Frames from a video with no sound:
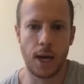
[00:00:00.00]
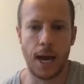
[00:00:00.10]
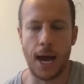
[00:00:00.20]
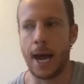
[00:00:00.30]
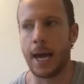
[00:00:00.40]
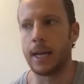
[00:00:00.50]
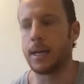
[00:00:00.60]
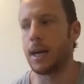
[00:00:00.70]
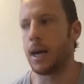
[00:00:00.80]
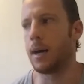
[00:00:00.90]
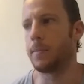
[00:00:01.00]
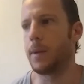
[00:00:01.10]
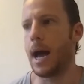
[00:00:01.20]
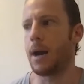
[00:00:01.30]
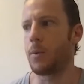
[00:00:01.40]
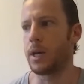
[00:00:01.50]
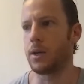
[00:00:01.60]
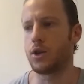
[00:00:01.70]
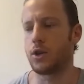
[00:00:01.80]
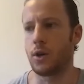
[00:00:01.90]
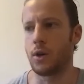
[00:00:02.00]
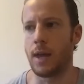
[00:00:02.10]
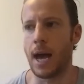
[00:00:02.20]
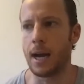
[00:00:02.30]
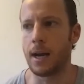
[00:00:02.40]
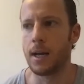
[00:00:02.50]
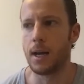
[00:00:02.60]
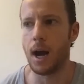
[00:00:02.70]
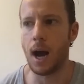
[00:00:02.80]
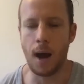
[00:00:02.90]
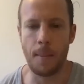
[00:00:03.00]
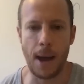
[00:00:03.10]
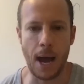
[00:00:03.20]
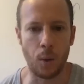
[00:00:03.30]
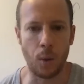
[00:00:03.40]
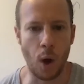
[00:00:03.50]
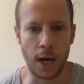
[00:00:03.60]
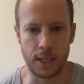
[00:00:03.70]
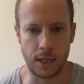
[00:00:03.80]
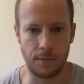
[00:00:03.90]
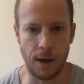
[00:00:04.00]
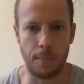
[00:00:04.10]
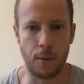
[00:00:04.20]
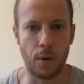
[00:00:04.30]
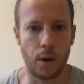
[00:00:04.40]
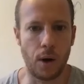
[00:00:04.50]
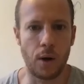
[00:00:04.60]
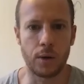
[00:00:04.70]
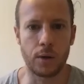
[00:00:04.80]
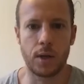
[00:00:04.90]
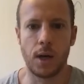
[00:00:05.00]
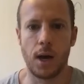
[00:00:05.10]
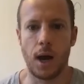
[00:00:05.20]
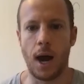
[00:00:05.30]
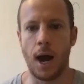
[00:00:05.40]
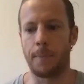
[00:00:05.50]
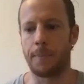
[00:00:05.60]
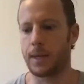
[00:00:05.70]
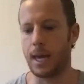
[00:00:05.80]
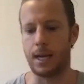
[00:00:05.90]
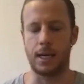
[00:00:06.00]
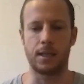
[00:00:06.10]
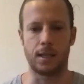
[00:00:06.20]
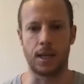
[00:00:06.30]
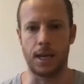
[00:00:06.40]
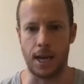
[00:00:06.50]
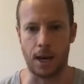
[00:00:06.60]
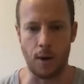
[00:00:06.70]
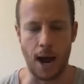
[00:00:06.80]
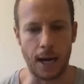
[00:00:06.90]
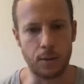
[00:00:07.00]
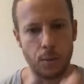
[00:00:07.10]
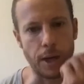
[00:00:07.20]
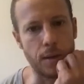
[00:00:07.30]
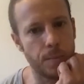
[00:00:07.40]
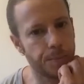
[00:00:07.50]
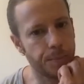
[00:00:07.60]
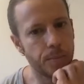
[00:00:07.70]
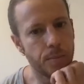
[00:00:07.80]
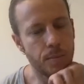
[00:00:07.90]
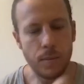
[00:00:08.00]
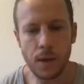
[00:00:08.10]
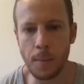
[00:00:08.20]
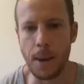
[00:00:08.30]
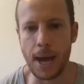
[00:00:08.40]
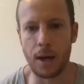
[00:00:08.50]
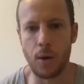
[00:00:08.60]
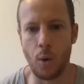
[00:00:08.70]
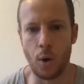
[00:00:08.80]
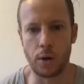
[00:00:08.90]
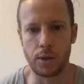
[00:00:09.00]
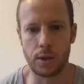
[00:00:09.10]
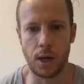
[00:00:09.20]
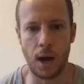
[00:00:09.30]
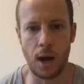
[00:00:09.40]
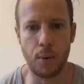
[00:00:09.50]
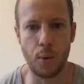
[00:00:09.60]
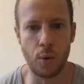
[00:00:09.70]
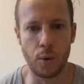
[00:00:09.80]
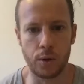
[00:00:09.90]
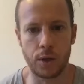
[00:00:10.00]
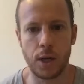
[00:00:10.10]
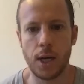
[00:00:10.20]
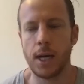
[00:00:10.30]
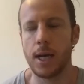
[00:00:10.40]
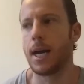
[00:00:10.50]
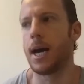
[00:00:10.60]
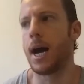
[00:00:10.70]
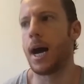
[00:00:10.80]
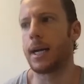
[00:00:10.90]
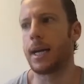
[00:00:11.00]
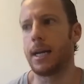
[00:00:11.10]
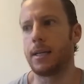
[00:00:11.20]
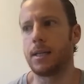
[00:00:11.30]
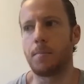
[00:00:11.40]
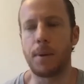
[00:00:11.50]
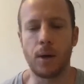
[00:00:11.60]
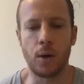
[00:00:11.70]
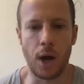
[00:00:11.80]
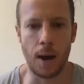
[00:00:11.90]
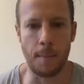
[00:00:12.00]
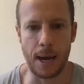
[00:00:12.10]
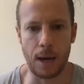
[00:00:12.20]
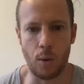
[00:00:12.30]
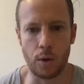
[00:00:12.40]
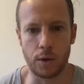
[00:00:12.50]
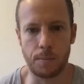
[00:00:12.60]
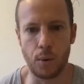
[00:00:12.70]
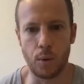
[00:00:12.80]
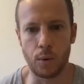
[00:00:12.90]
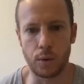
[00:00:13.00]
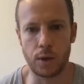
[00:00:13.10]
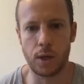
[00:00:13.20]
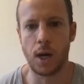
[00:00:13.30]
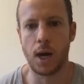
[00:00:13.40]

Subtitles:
and how do we ensure that L1 DeFi protocols can easily interact with Bancor's pools and can easily build on Bancor's pools,